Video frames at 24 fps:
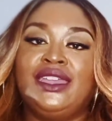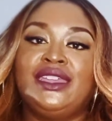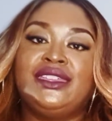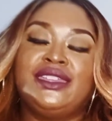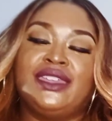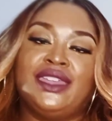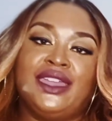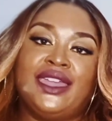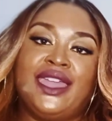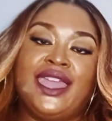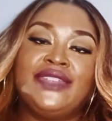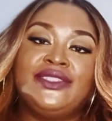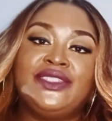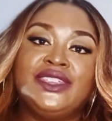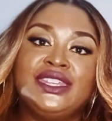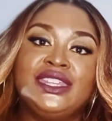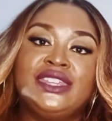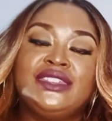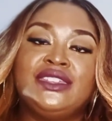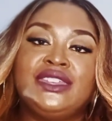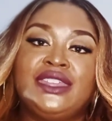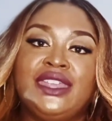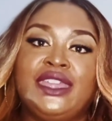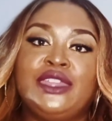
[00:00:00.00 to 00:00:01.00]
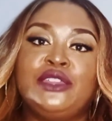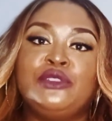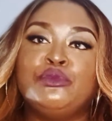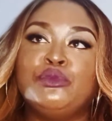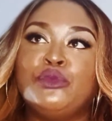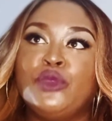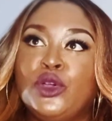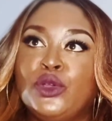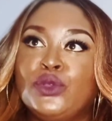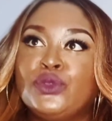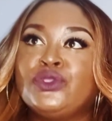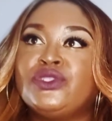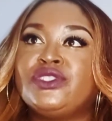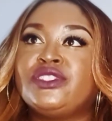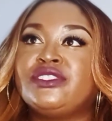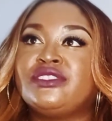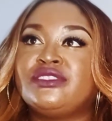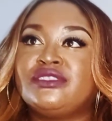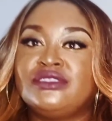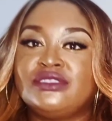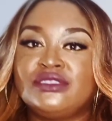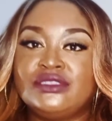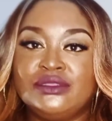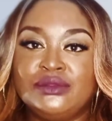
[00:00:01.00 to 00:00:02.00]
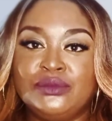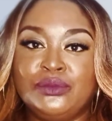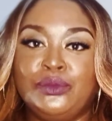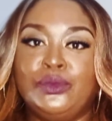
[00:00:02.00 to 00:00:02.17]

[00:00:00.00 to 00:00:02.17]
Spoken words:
yeah, at the end of the day, most